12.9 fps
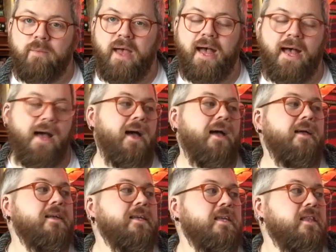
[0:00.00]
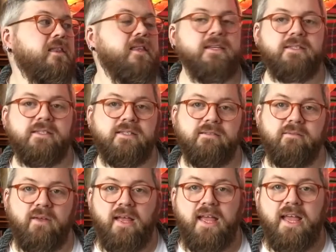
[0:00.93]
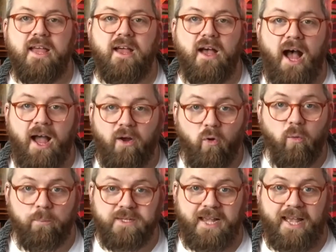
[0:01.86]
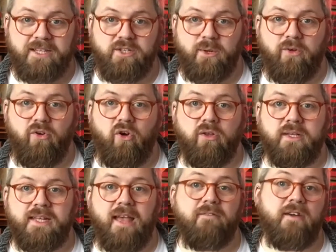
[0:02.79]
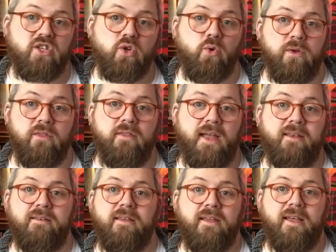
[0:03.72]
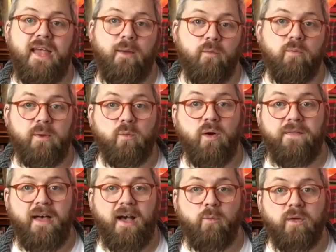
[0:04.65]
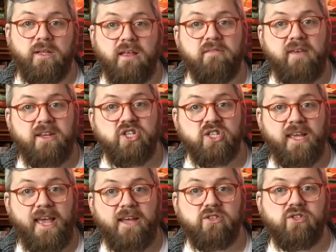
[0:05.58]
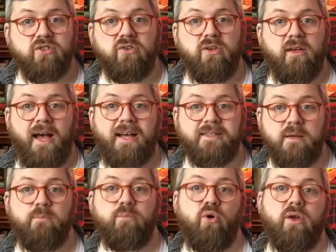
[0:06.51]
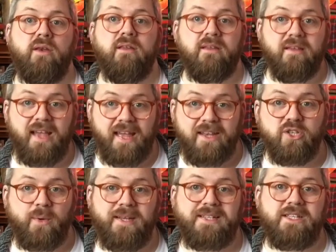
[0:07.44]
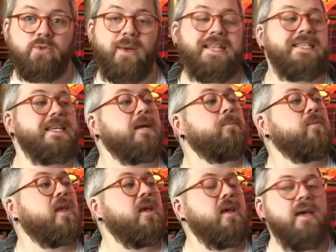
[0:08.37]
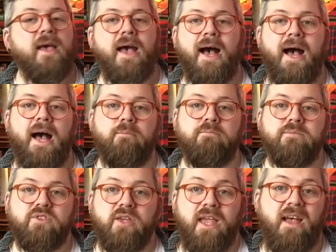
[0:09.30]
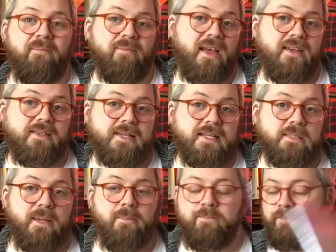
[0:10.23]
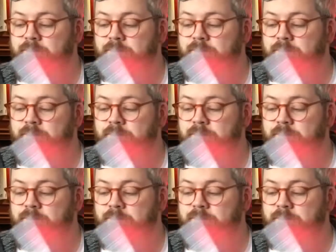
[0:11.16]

Uh, this I hope to get to it on holiday. If I don't, then it will be one that I will eventually get to at some point in 2020. Um, so yeah, that excites me.